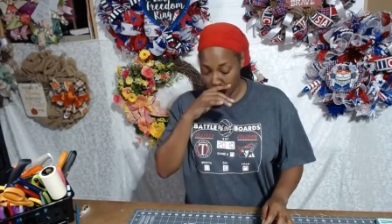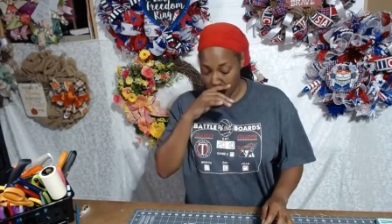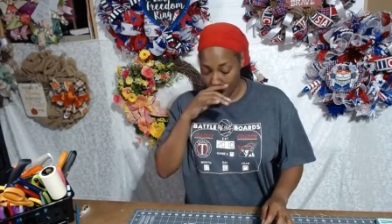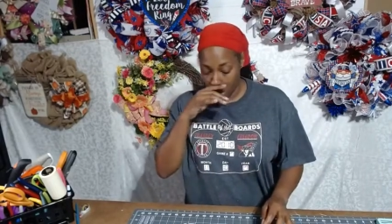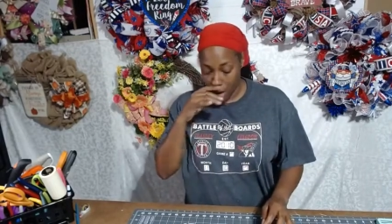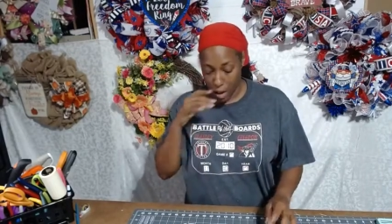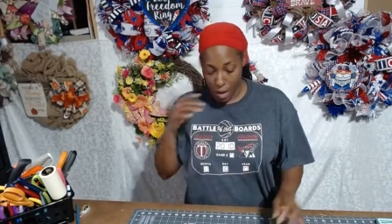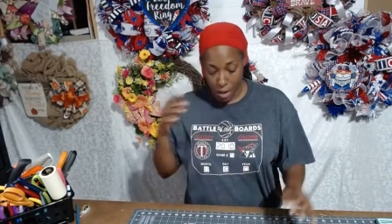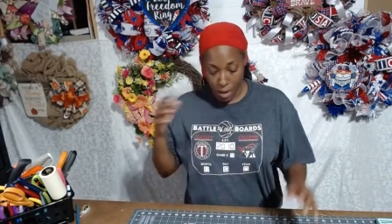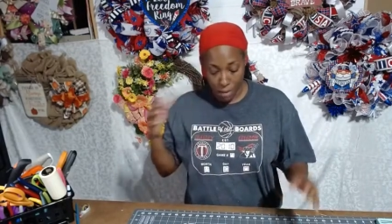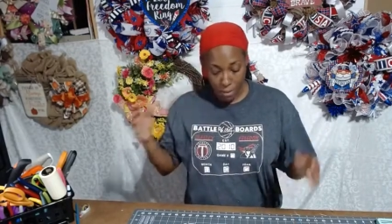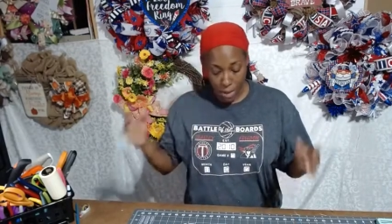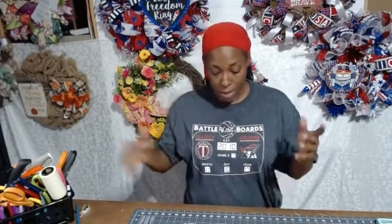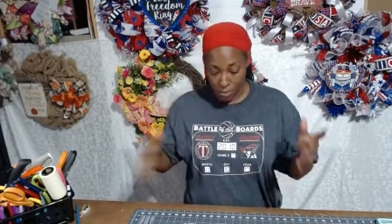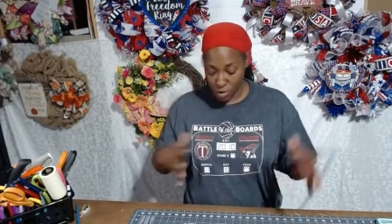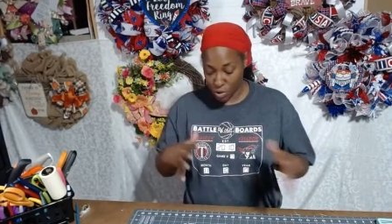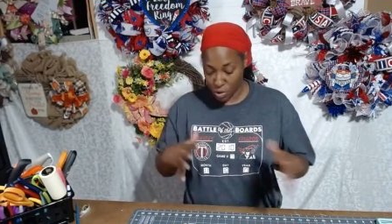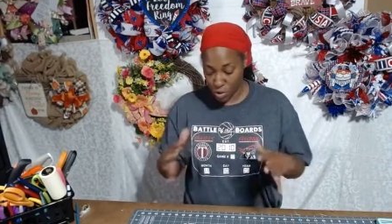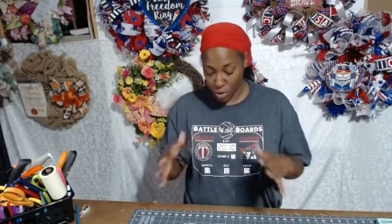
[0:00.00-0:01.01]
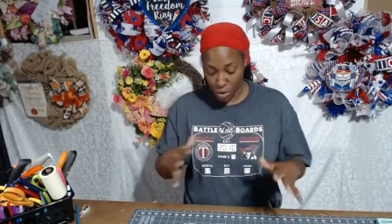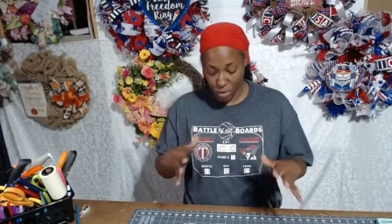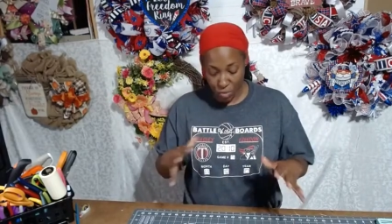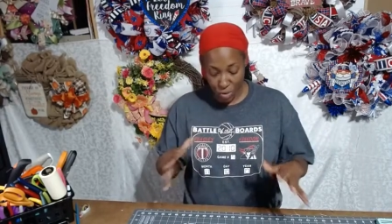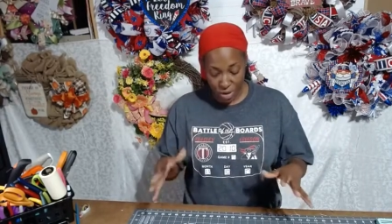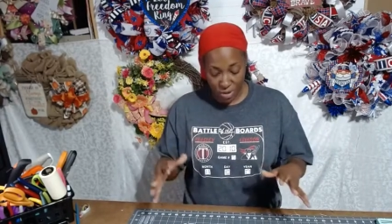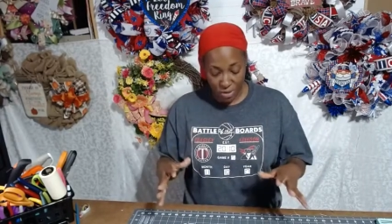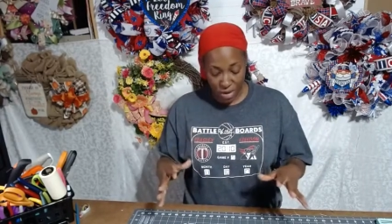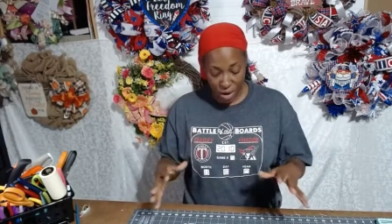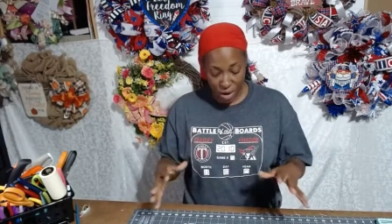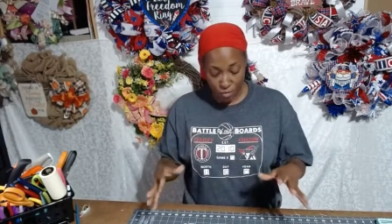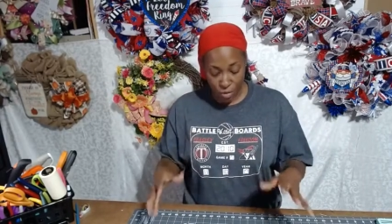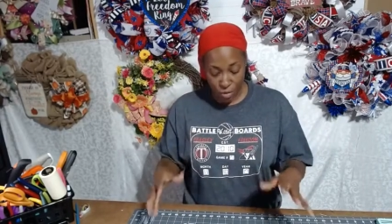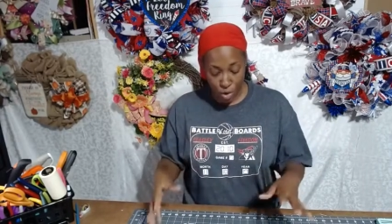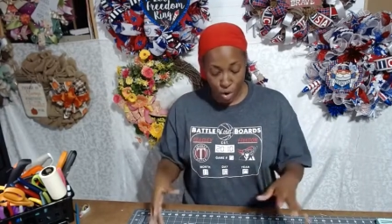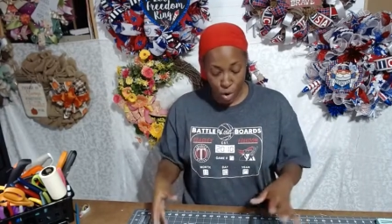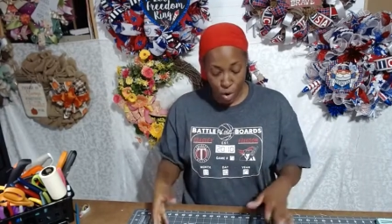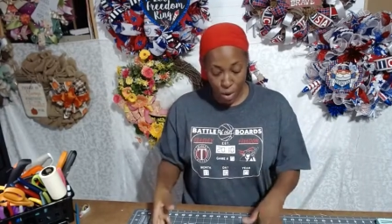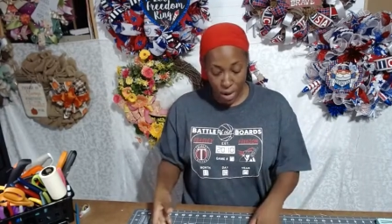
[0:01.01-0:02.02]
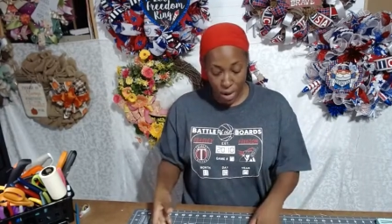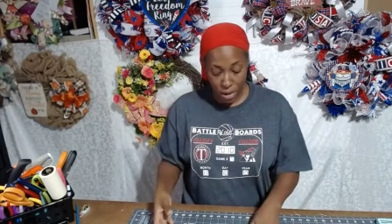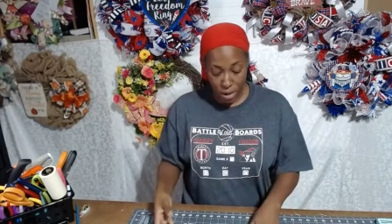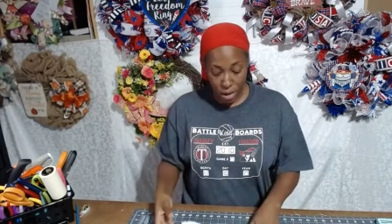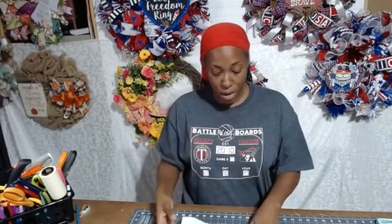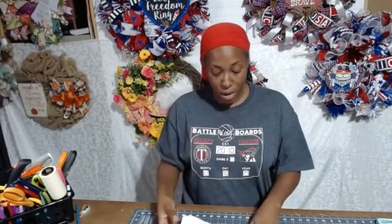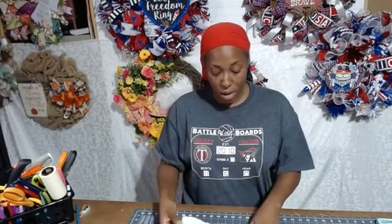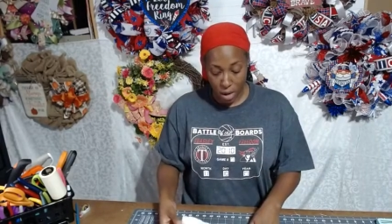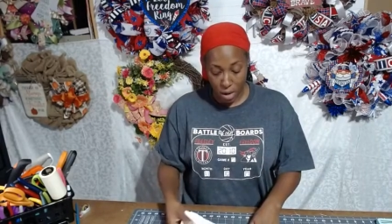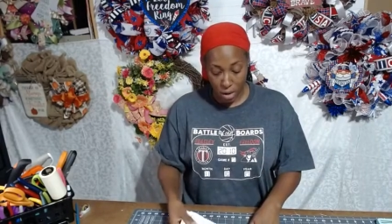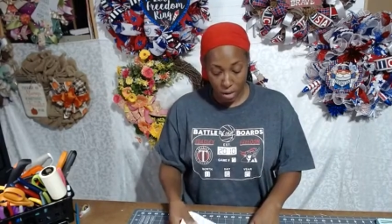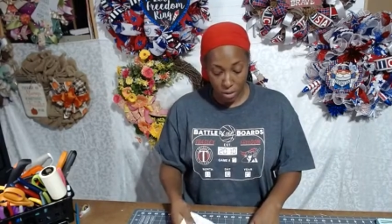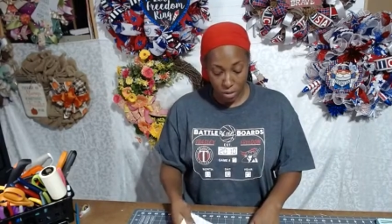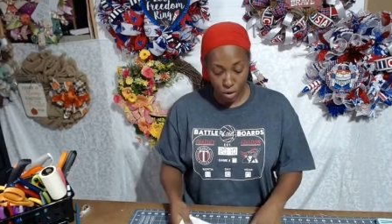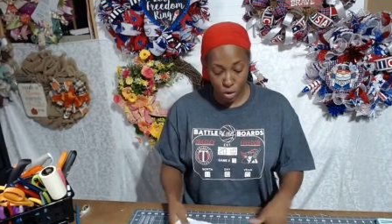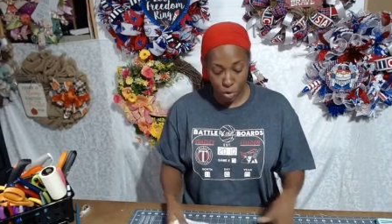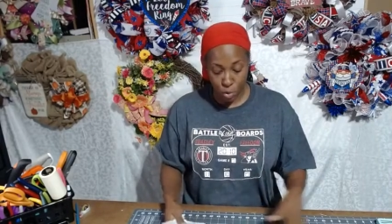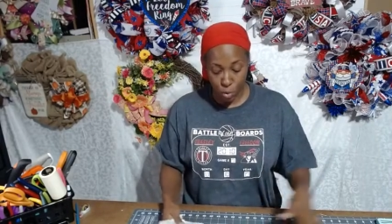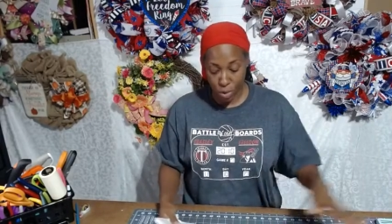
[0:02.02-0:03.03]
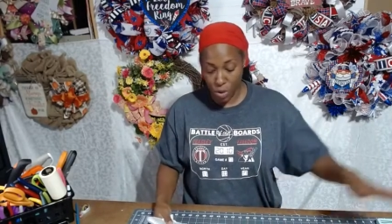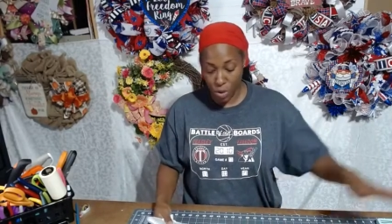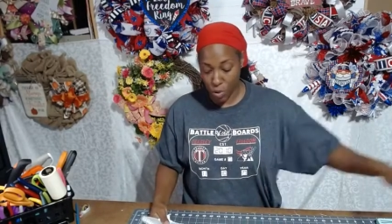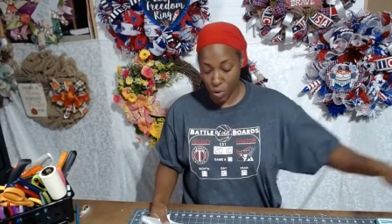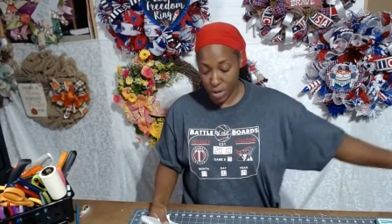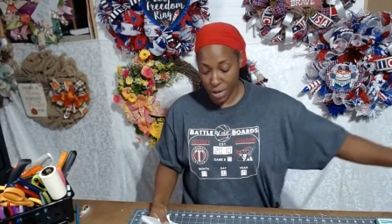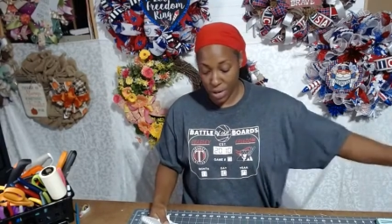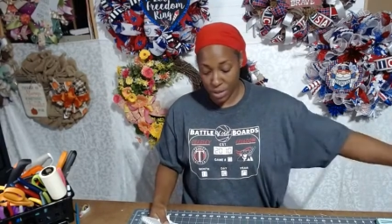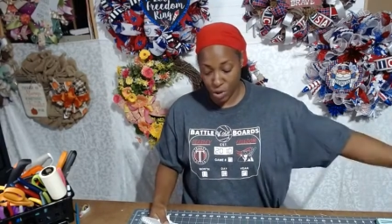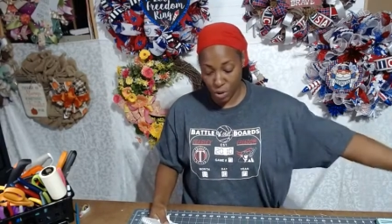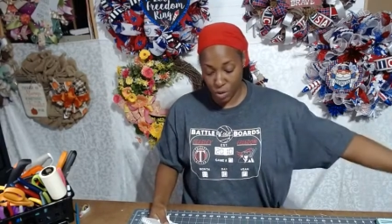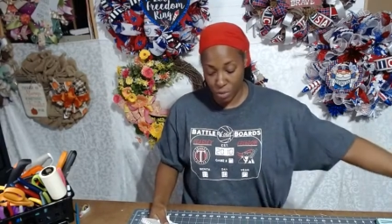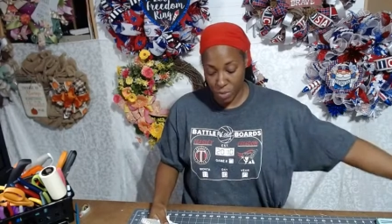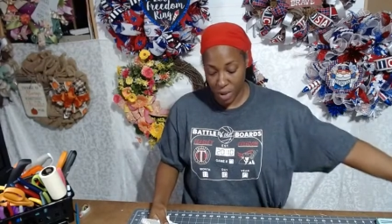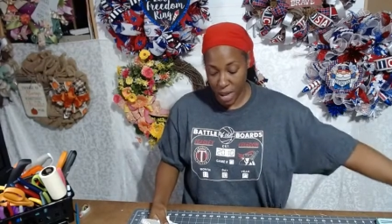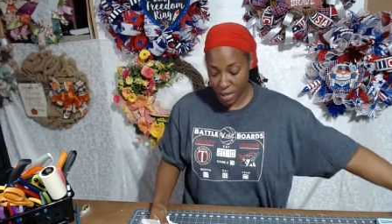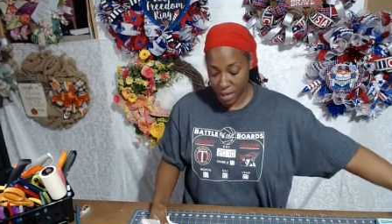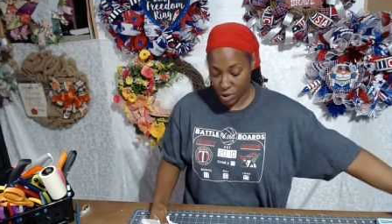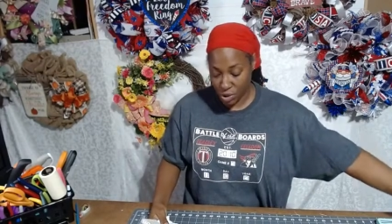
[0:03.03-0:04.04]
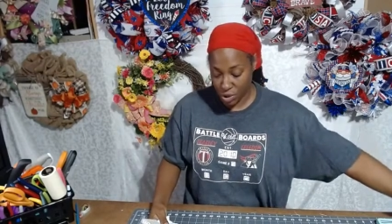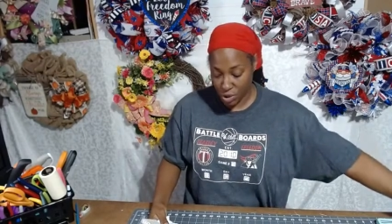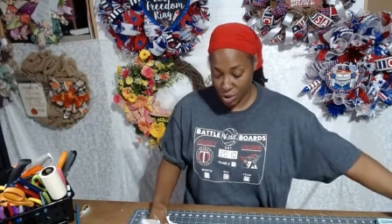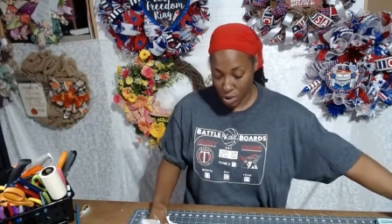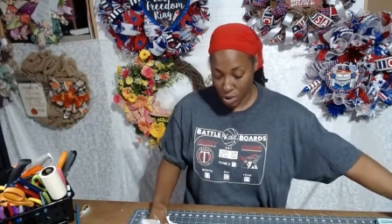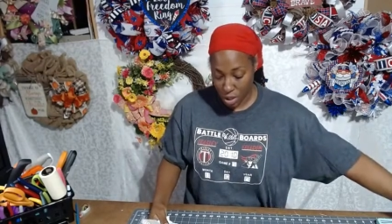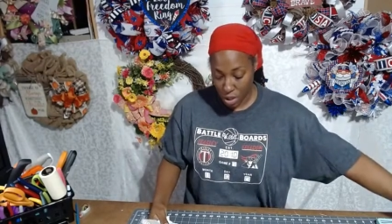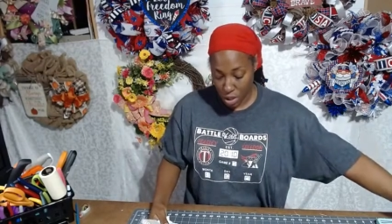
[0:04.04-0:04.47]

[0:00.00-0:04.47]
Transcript: I'm just going to run down real quick. The 21-inch mesh,